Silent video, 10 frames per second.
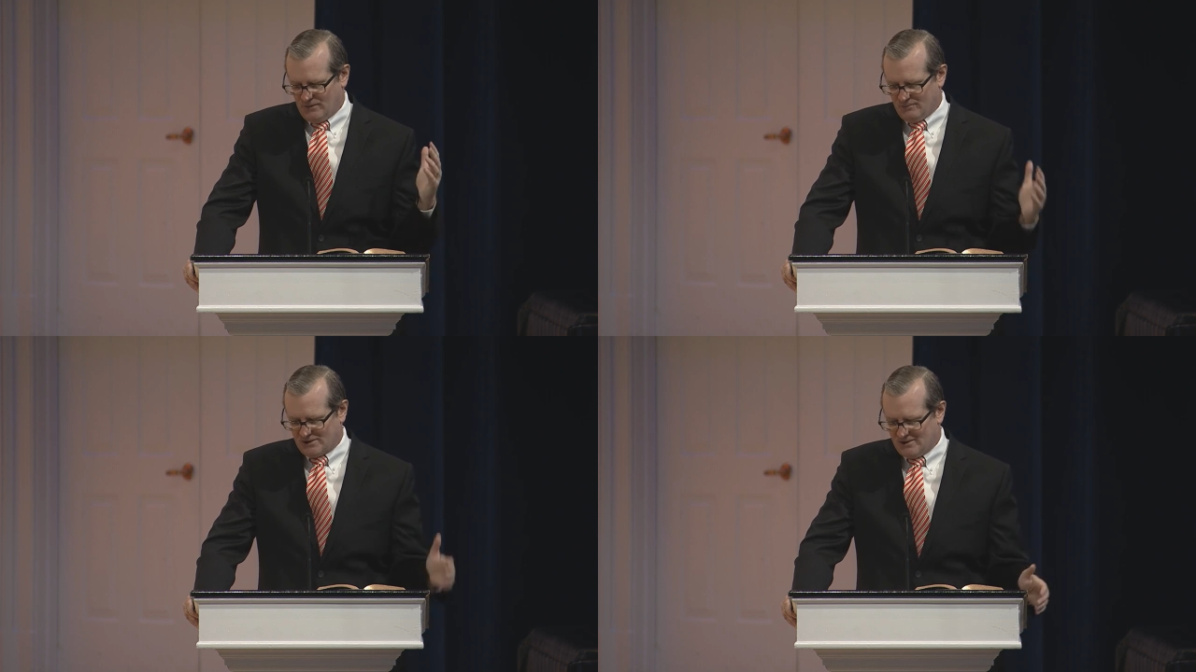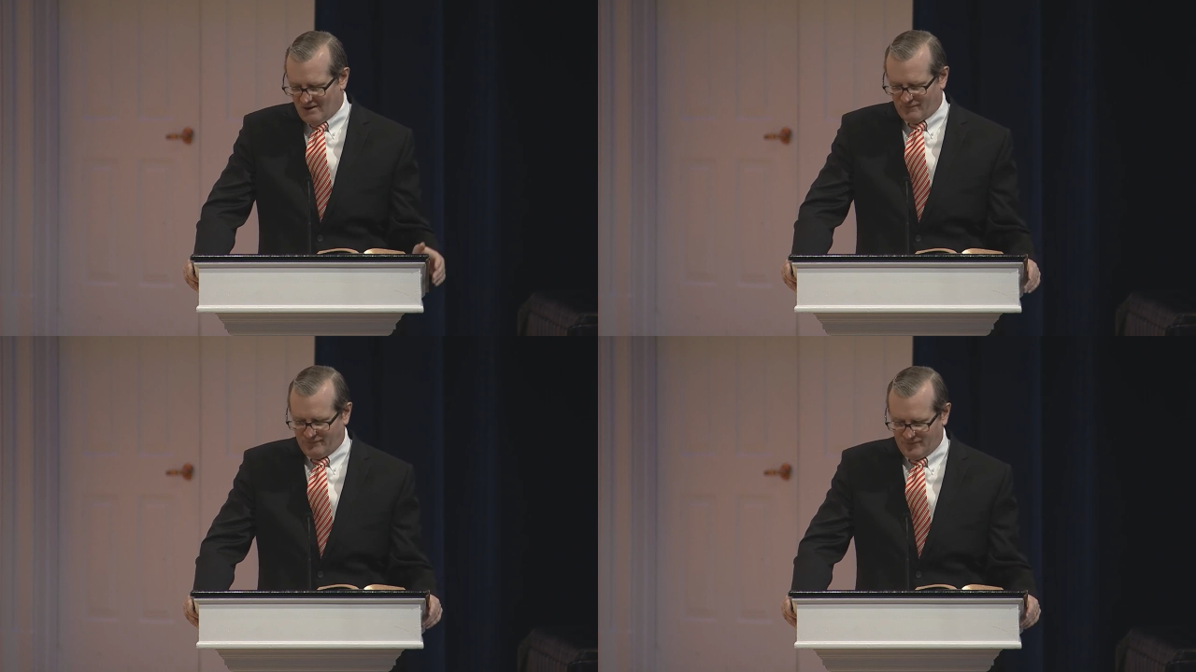we must
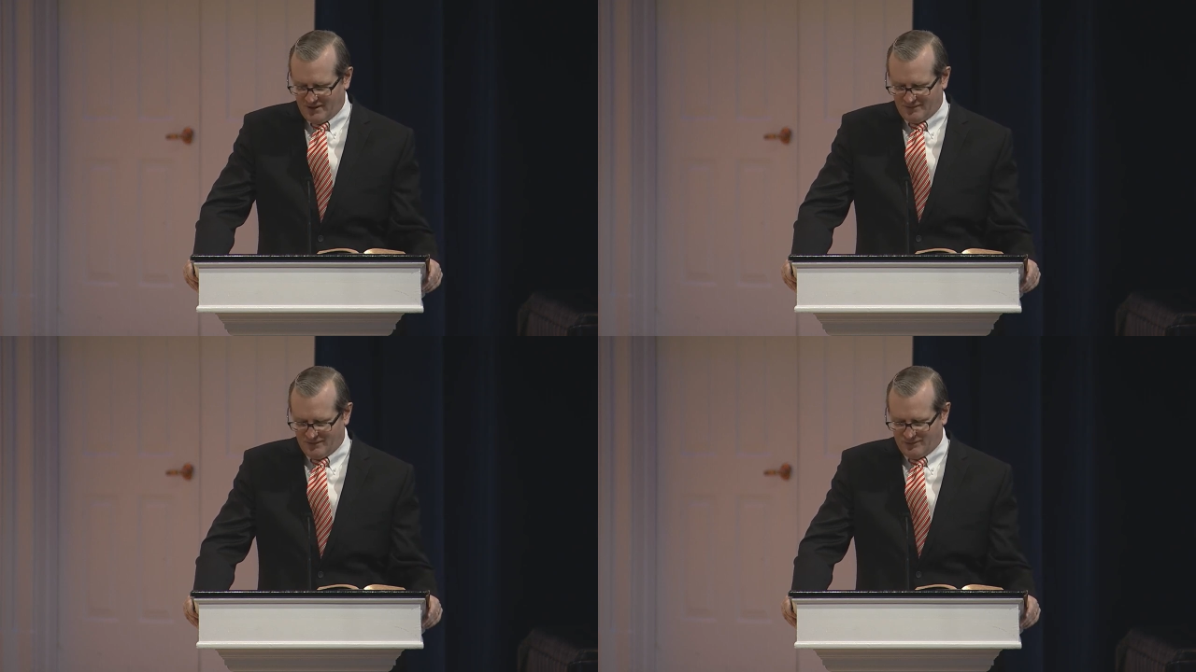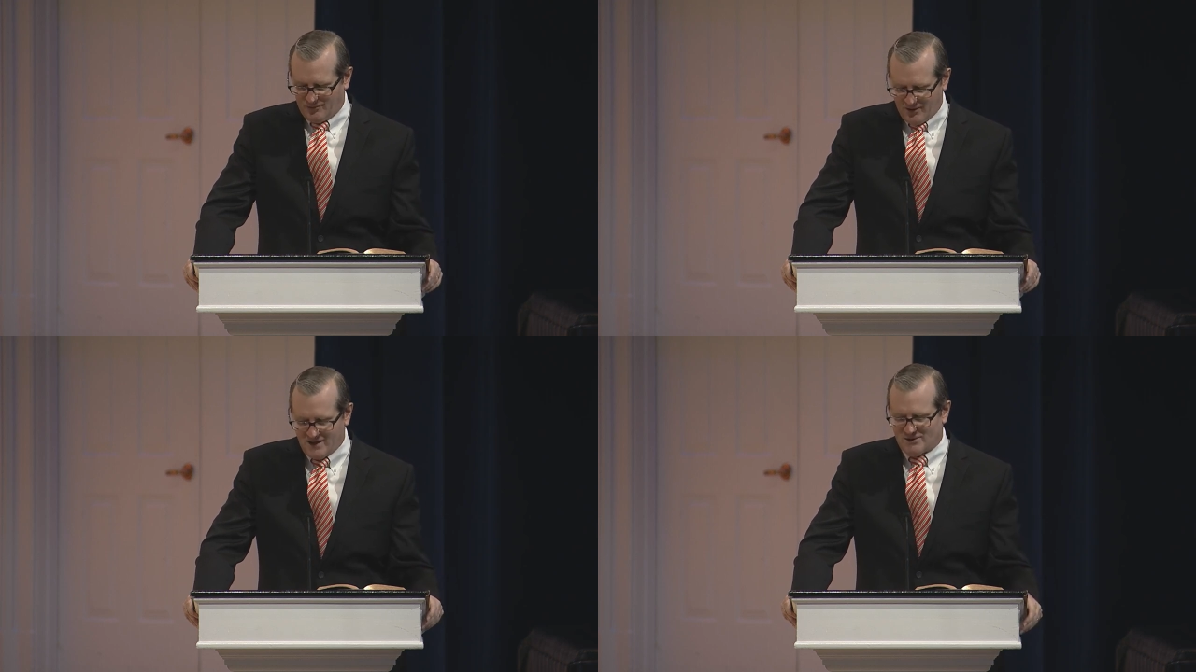never forget that the
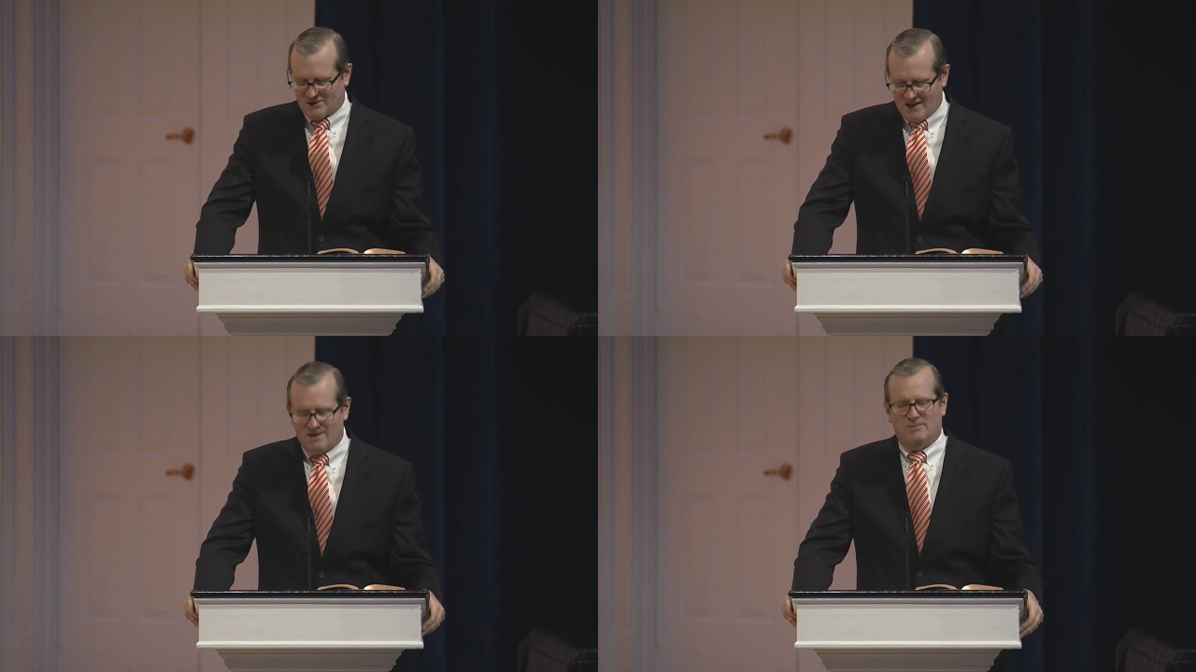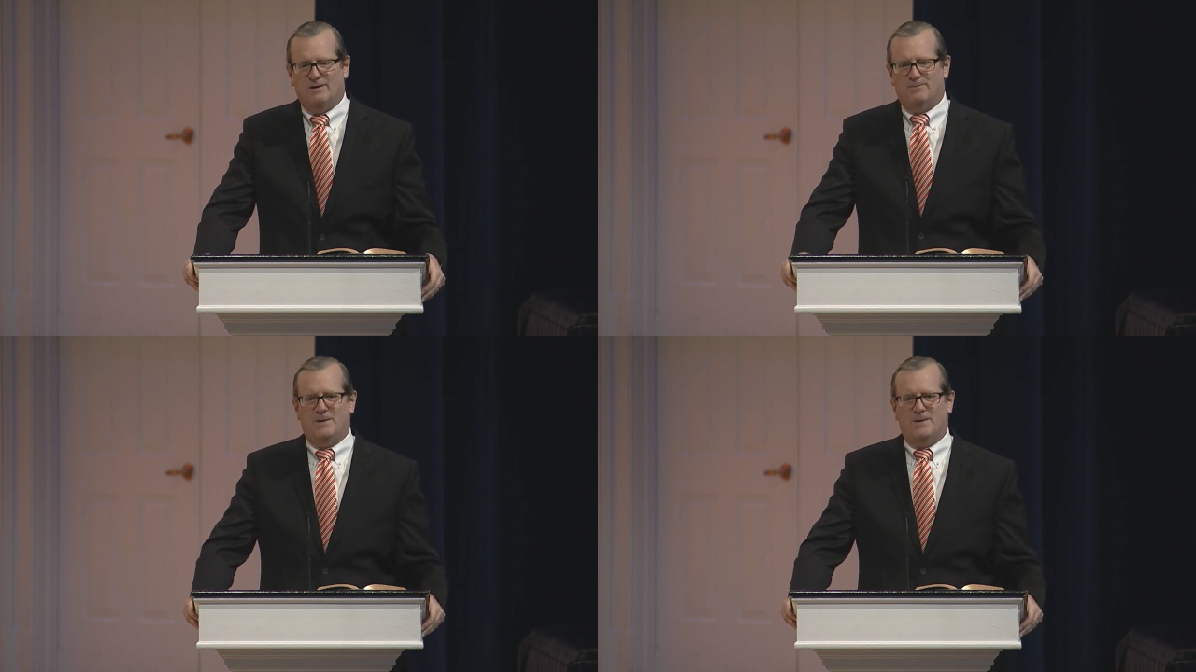greatest enemy of